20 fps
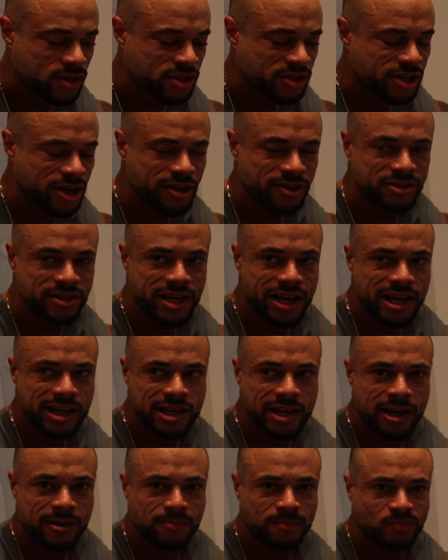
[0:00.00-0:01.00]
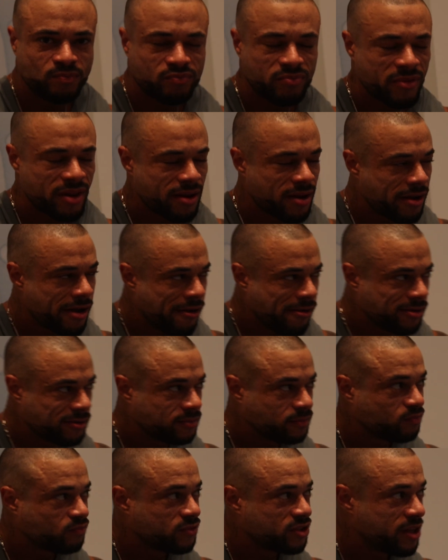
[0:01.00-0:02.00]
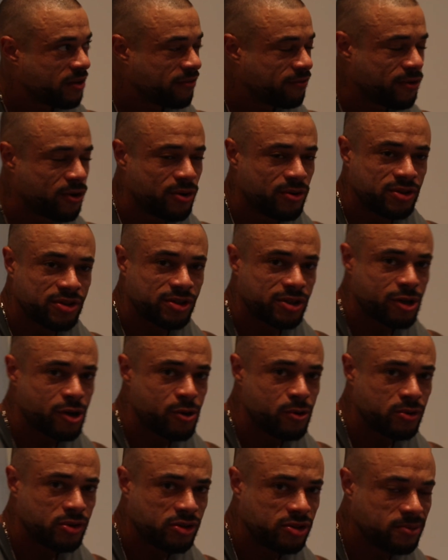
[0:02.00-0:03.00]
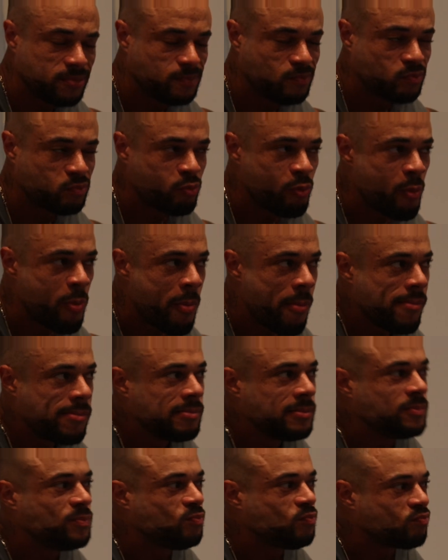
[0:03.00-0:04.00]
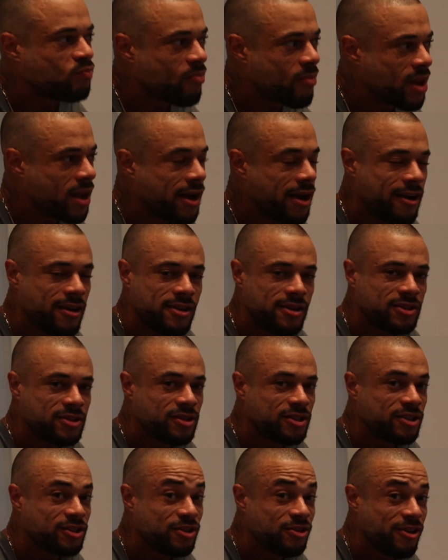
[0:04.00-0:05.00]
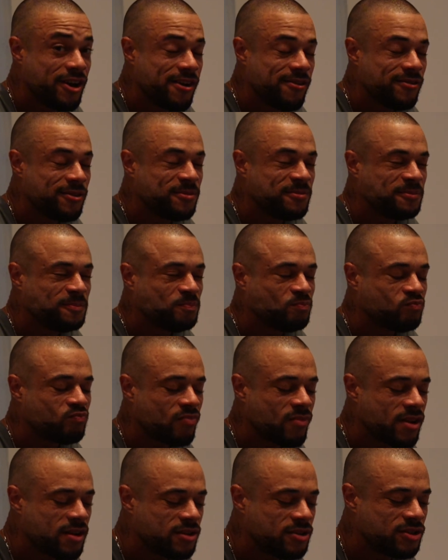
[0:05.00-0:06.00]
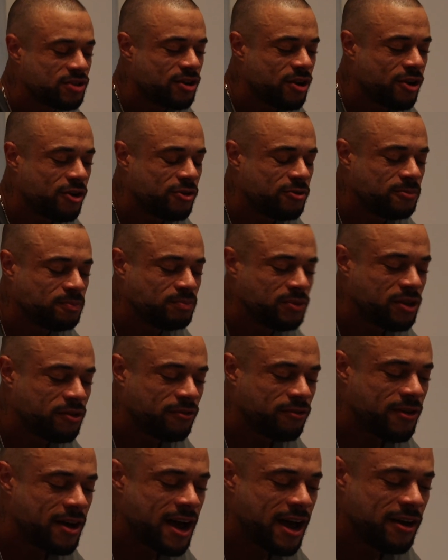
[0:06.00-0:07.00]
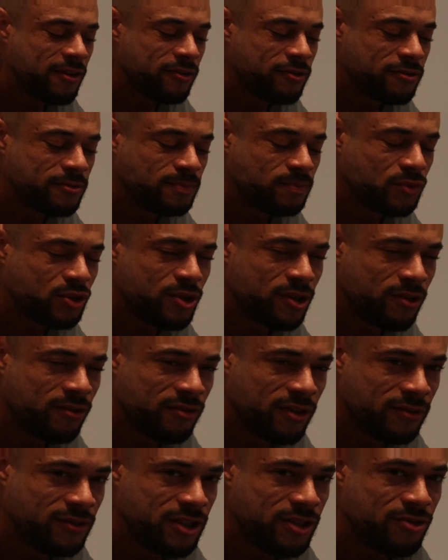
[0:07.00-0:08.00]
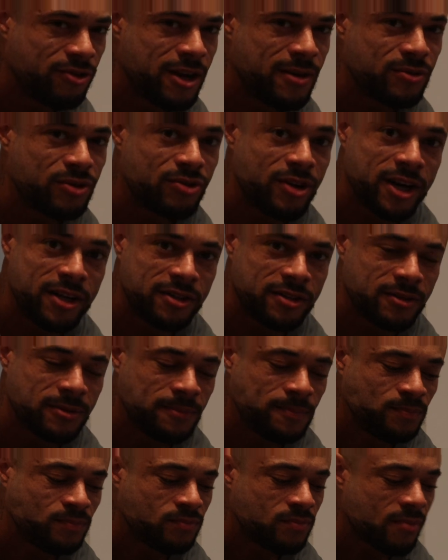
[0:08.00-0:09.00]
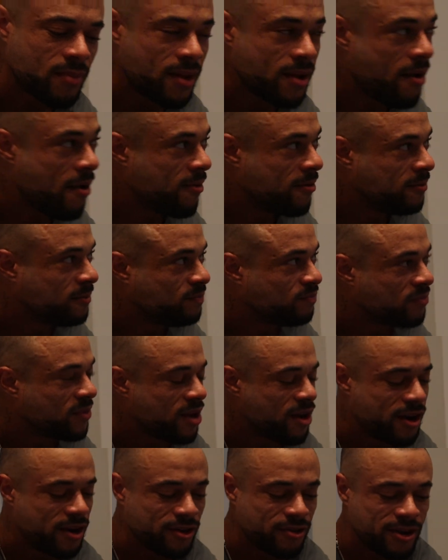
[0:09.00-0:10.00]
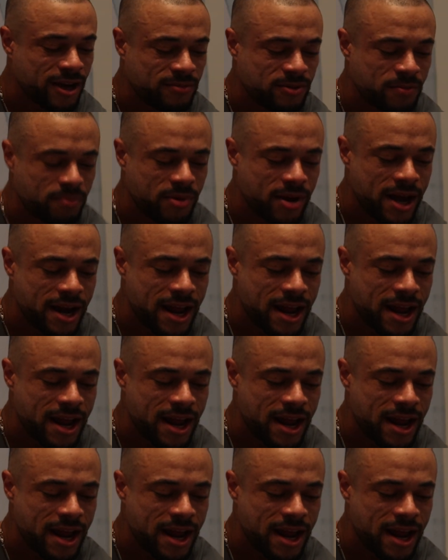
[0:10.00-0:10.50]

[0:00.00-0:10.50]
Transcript: Just got our tan done. Sent photos to coach. Everything's looking great. So, meal five, 215 grams of rice, 100 grams of